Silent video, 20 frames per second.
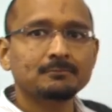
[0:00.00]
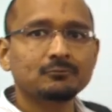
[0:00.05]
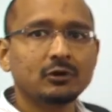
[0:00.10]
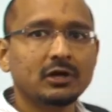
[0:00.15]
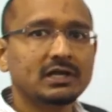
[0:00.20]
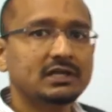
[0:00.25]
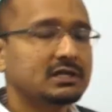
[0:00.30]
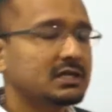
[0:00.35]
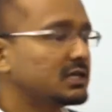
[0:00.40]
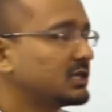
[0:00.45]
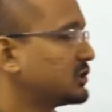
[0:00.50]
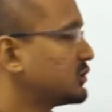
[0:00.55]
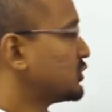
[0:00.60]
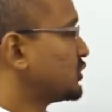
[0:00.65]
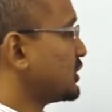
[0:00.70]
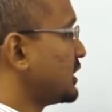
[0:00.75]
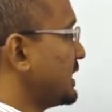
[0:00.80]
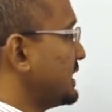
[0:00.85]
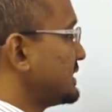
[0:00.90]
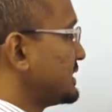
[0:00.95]
right?
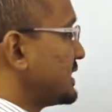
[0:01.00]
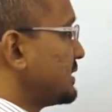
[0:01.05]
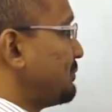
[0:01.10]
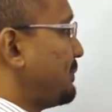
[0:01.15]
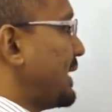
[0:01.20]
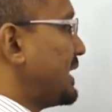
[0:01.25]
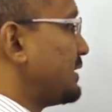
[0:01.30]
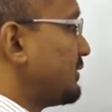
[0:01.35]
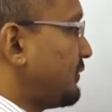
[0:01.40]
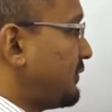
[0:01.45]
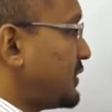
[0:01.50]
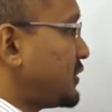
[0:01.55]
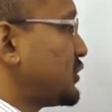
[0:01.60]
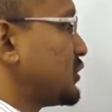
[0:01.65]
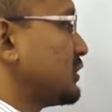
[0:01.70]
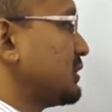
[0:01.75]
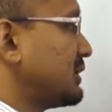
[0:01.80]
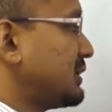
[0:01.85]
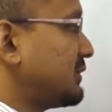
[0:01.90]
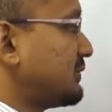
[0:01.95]
Is it
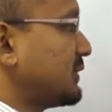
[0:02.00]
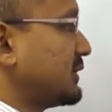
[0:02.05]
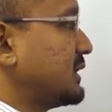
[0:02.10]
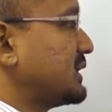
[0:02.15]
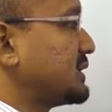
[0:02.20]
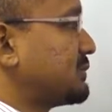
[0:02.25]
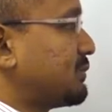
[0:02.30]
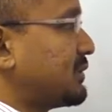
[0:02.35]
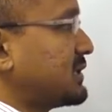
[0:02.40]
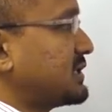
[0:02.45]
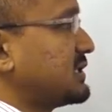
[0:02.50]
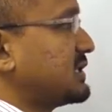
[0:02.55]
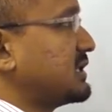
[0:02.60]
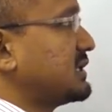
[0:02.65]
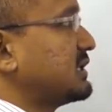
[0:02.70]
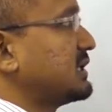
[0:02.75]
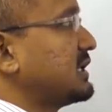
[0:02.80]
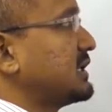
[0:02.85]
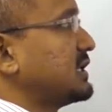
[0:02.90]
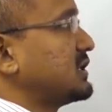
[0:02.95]
beneficial for this
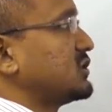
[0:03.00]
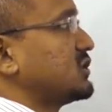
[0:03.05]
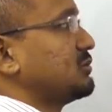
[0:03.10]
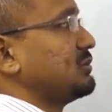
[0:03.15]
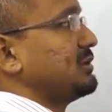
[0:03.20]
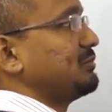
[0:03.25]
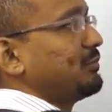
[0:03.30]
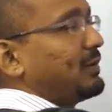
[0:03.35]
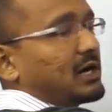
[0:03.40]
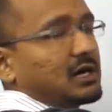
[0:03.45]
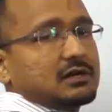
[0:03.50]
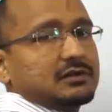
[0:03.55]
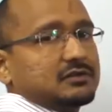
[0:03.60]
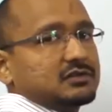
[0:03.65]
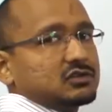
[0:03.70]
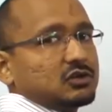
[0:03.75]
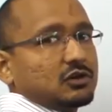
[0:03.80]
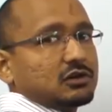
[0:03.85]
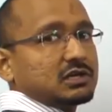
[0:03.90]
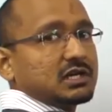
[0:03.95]
person to be part of
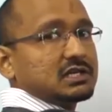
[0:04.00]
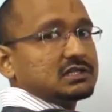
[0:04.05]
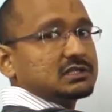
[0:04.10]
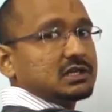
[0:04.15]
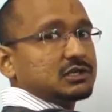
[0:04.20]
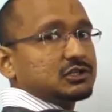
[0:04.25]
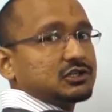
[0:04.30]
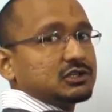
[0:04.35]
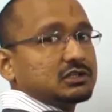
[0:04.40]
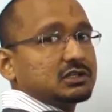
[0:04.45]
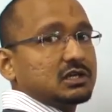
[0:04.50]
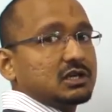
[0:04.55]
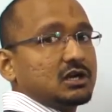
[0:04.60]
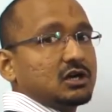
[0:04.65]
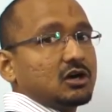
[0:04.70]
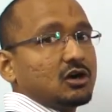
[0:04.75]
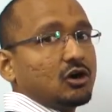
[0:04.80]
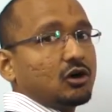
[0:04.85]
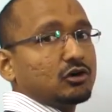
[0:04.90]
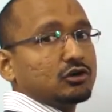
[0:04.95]
this organization
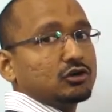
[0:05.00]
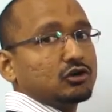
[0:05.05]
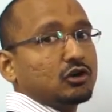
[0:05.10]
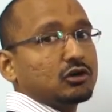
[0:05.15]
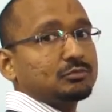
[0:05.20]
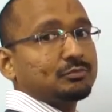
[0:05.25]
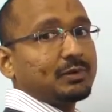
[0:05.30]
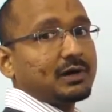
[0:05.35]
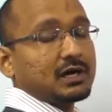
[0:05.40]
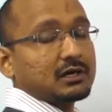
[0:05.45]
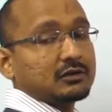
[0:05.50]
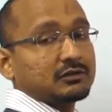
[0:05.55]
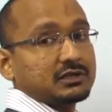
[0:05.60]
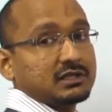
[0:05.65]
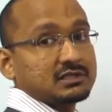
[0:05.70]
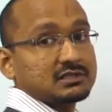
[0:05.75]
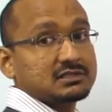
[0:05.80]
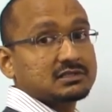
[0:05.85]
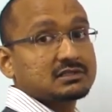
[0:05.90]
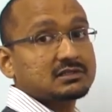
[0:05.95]
or not part of
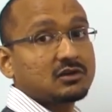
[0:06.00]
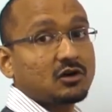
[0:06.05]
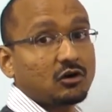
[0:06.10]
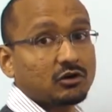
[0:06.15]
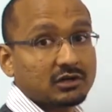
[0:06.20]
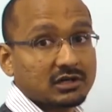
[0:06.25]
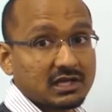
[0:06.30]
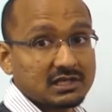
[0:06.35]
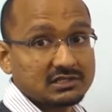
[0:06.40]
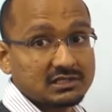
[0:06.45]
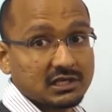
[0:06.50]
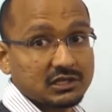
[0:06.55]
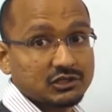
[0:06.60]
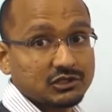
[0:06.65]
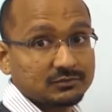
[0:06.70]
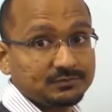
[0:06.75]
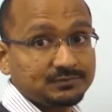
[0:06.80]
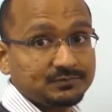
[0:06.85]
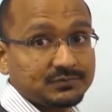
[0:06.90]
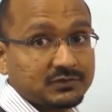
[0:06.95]
this
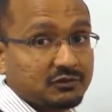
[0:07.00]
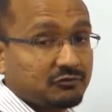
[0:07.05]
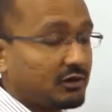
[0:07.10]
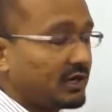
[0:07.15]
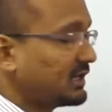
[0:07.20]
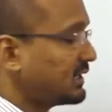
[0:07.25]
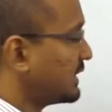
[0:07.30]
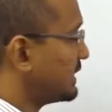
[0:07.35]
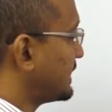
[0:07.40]
organization, right?